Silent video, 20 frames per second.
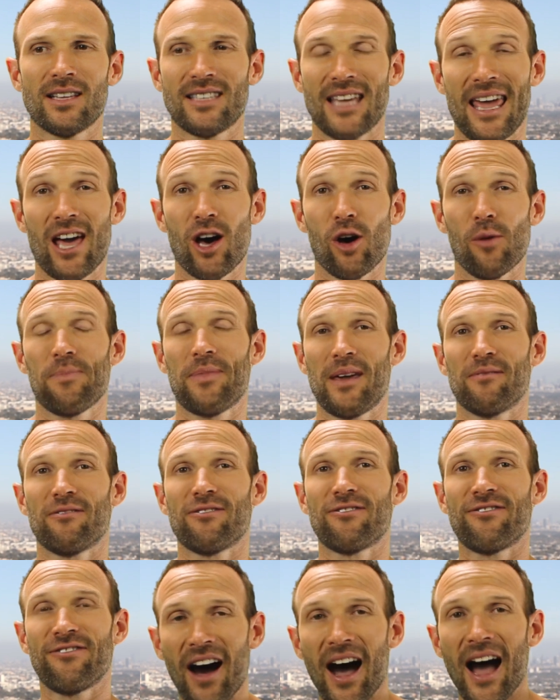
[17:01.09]
to help them
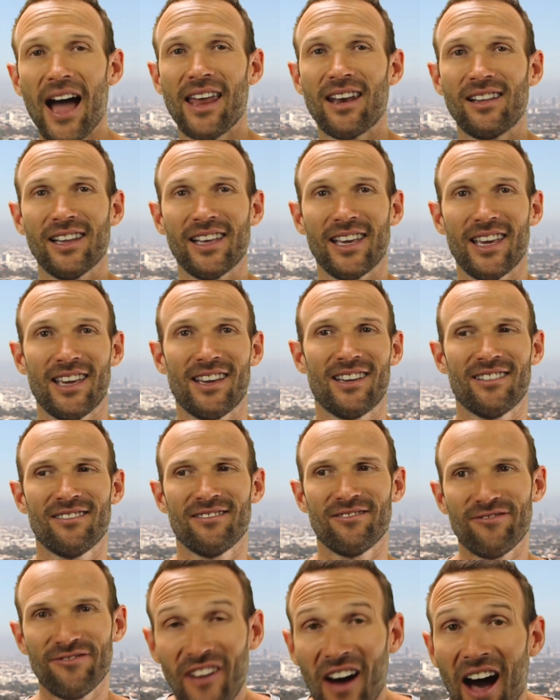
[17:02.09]
finally
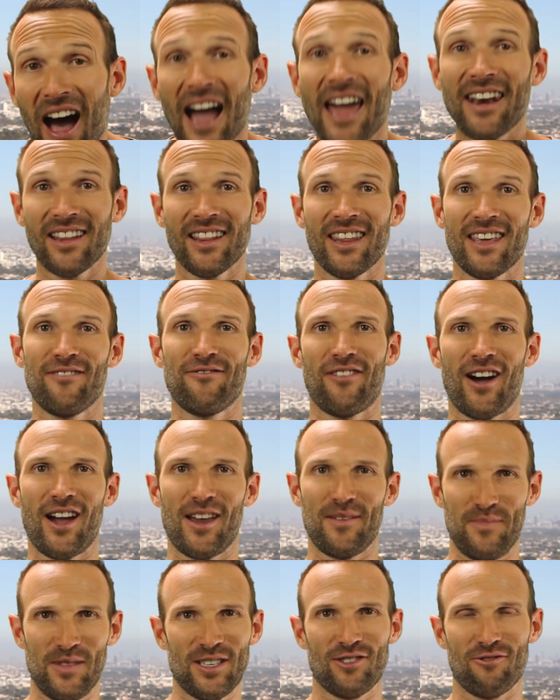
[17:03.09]

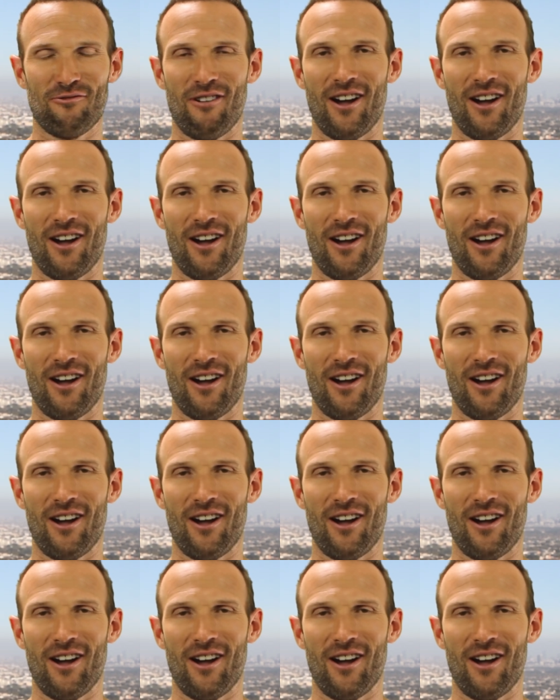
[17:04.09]
find Mr.